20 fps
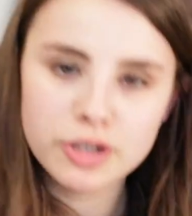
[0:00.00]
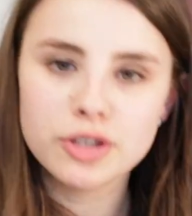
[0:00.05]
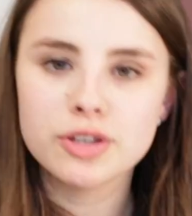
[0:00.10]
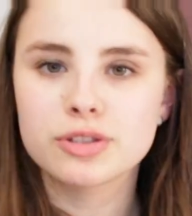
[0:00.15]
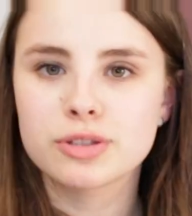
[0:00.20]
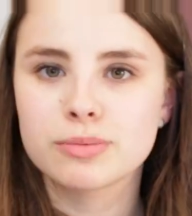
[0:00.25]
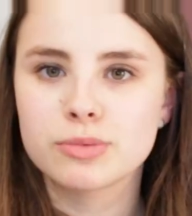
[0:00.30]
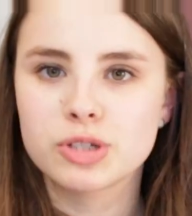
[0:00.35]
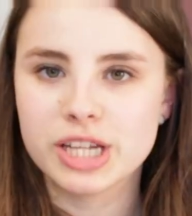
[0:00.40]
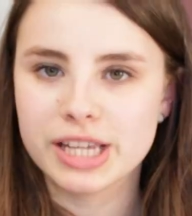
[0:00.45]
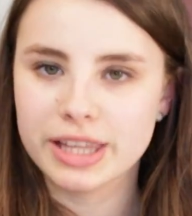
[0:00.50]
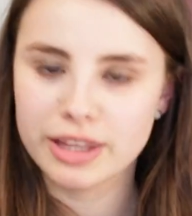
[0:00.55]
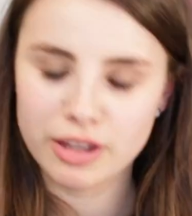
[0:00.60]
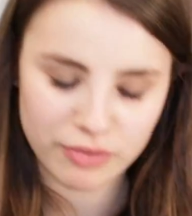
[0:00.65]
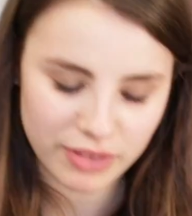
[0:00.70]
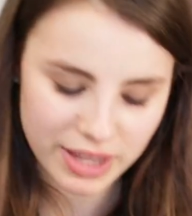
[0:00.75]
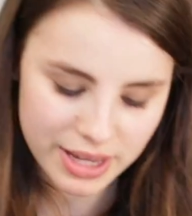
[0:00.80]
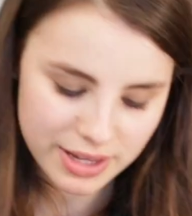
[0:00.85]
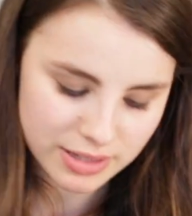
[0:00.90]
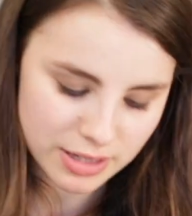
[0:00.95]
use some chili
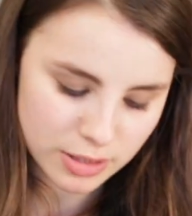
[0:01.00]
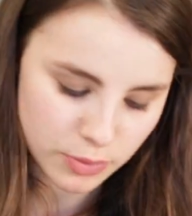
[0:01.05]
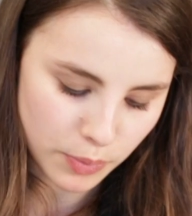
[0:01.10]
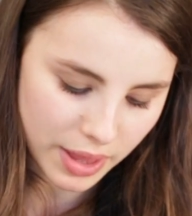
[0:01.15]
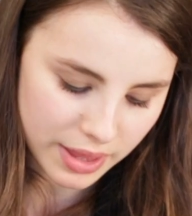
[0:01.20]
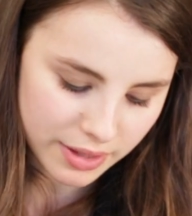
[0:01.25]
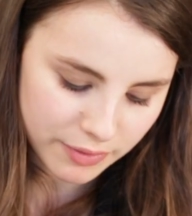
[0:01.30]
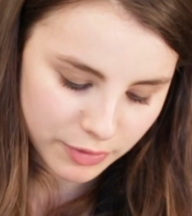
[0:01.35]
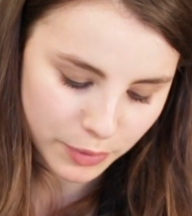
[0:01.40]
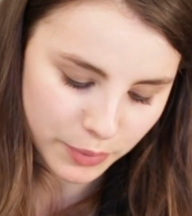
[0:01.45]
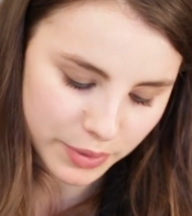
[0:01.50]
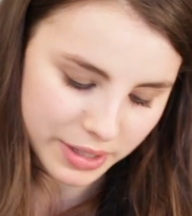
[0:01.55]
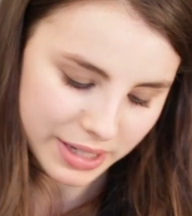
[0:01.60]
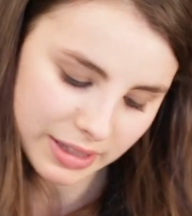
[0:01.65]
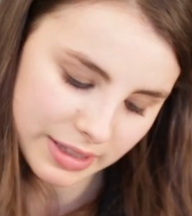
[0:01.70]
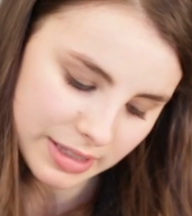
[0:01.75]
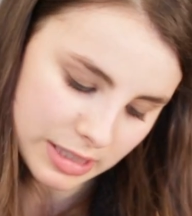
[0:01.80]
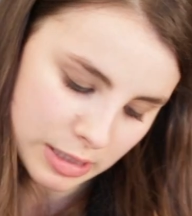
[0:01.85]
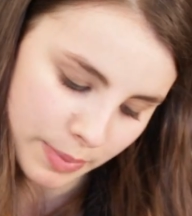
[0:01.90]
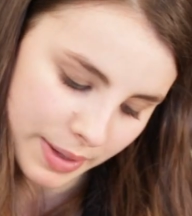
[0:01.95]
flakes as well if you want it
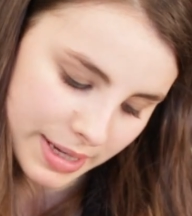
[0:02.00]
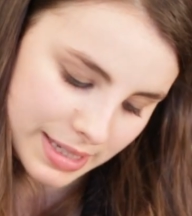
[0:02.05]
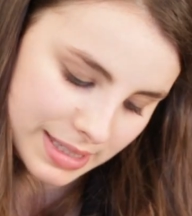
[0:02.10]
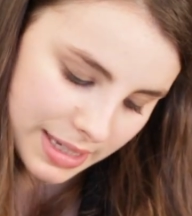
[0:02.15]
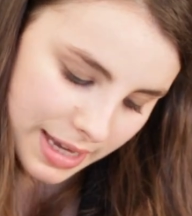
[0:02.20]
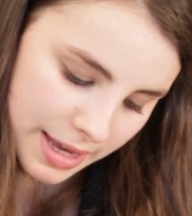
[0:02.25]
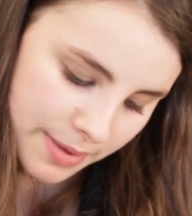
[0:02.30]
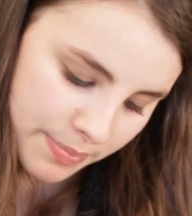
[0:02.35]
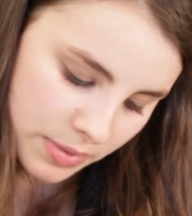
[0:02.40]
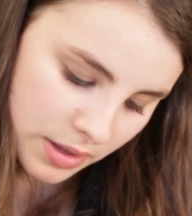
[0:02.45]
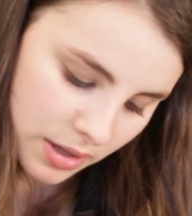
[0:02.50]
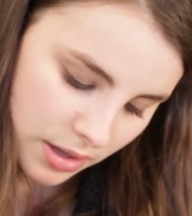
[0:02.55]
a little spicier.